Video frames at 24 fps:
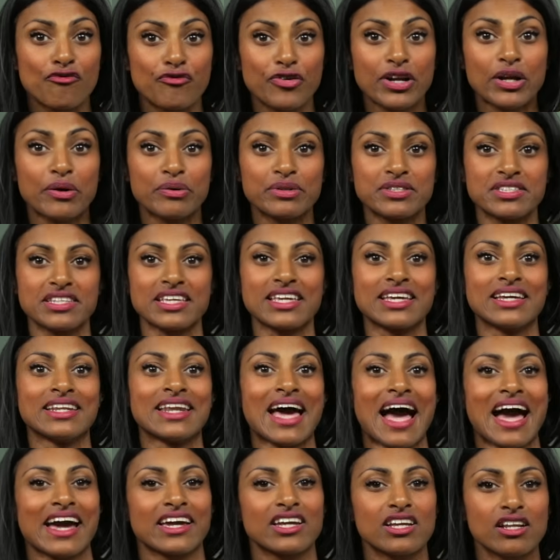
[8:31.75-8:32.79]
frequency, and
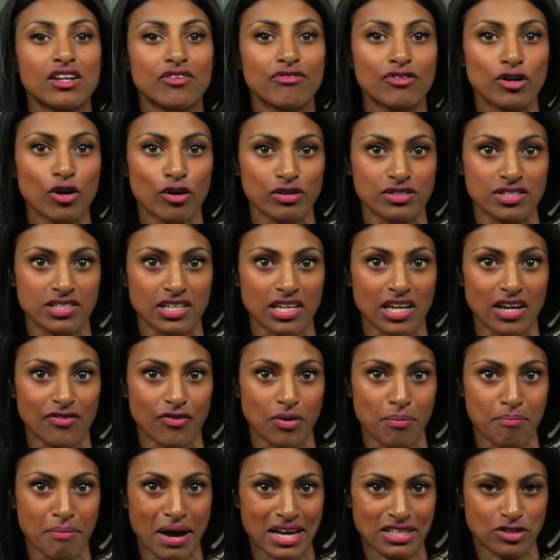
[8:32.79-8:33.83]
angular velocity of
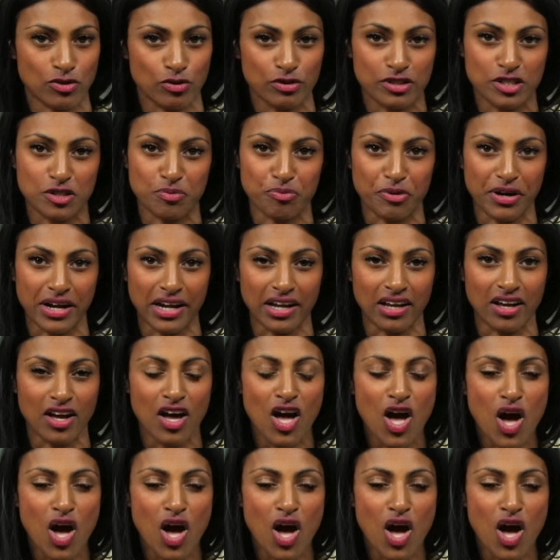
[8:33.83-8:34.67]
a mass on a the spring.